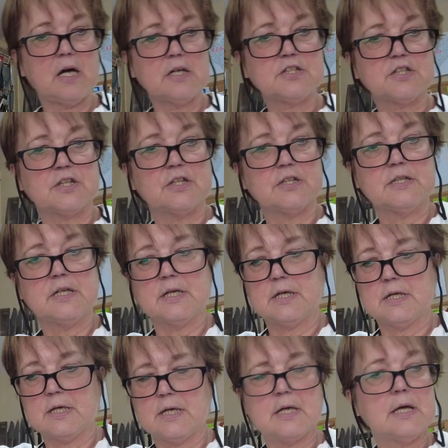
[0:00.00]
onion
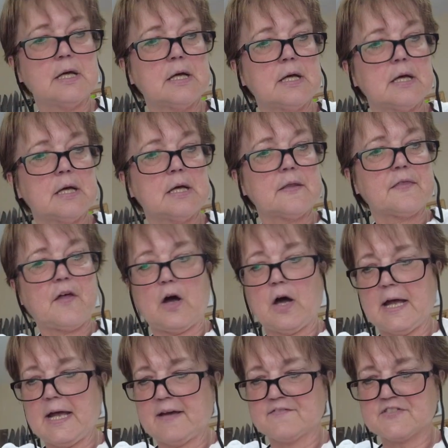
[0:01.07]
that
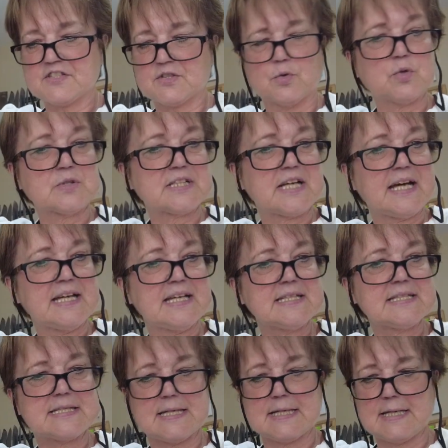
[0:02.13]
I have
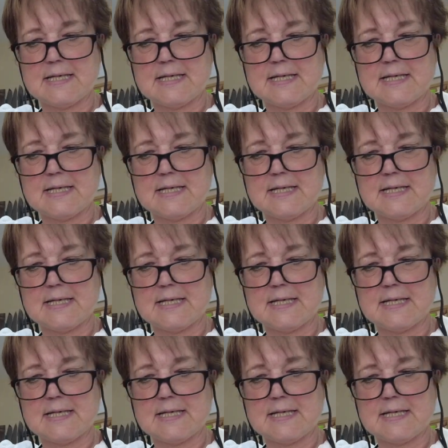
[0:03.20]
sauteed.